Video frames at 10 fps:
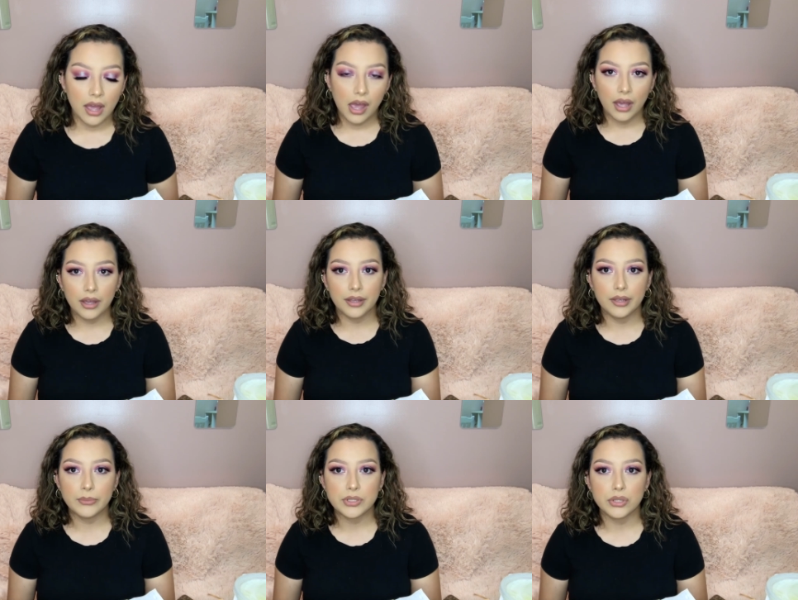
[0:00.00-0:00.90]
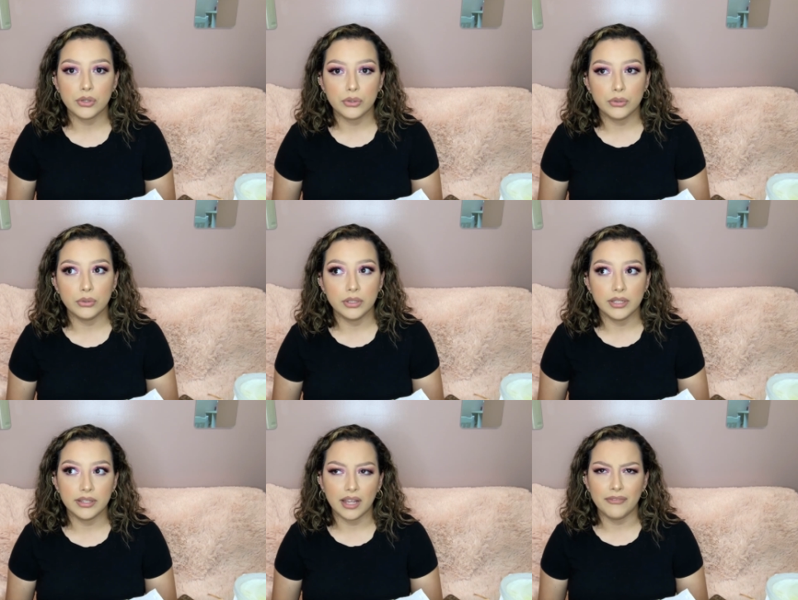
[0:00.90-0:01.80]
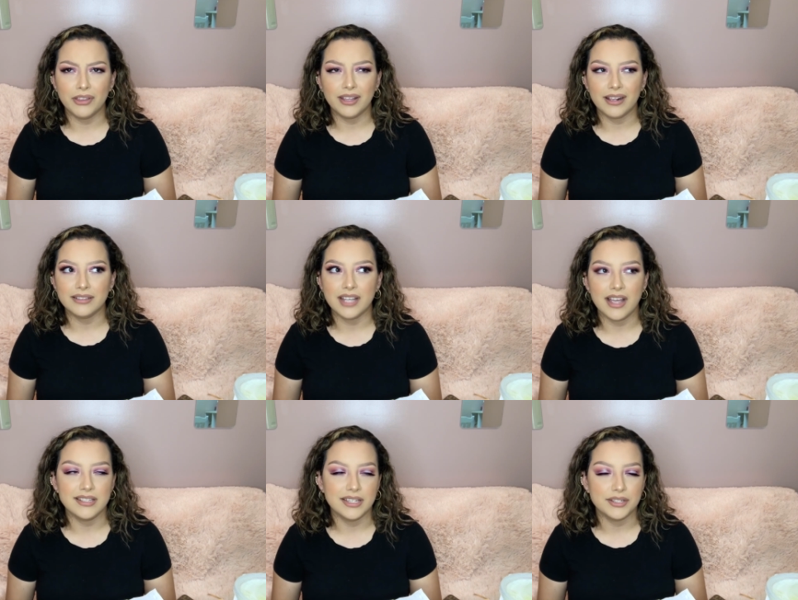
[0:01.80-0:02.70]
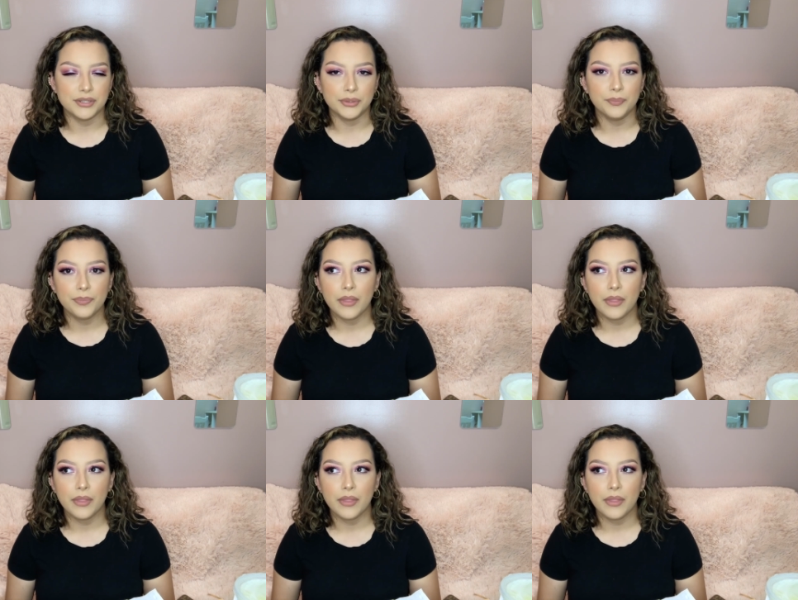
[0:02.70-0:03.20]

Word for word: um so that i feel like that ties into